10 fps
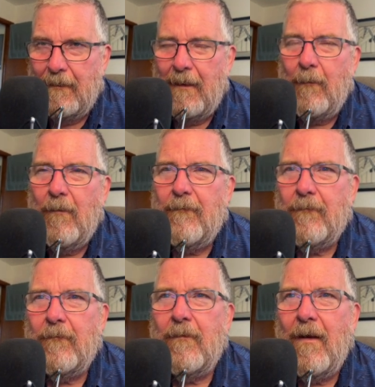
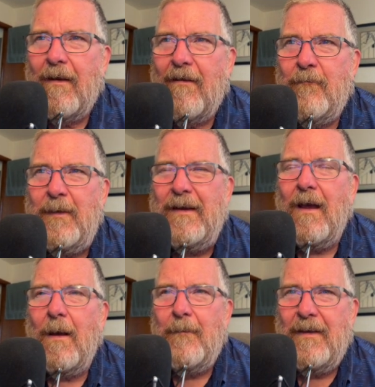However, I have
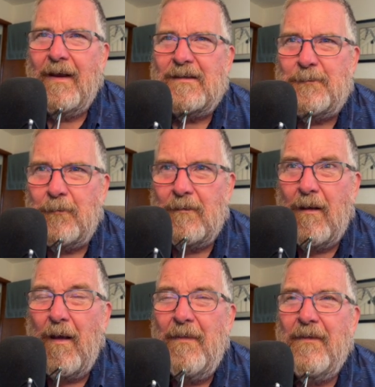become an expert
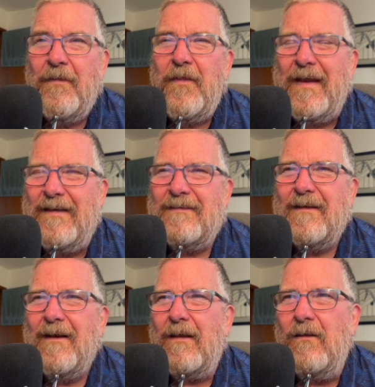on the things
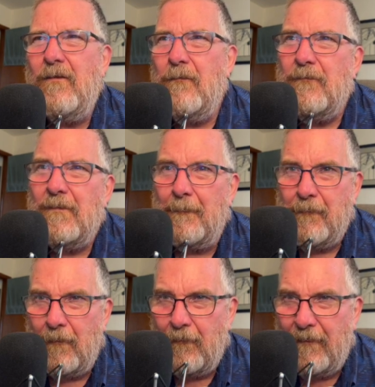that I use on
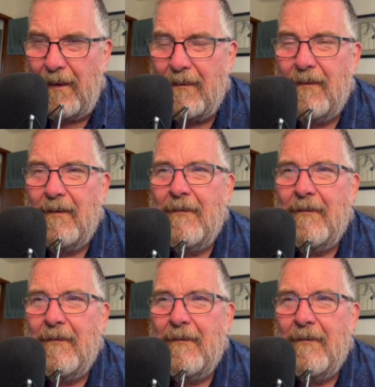Procreate.